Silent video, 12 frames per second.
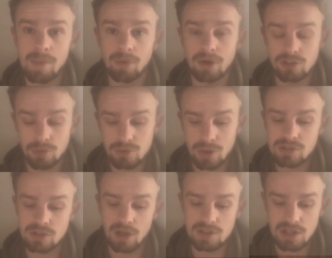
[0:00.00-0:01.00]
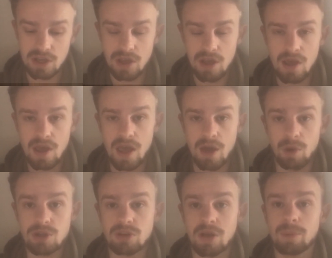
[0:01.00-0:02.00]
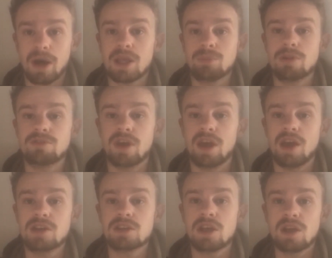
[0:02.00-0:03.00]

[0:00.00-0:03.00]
but it's up to Ancelotti uh, which right back he prefers.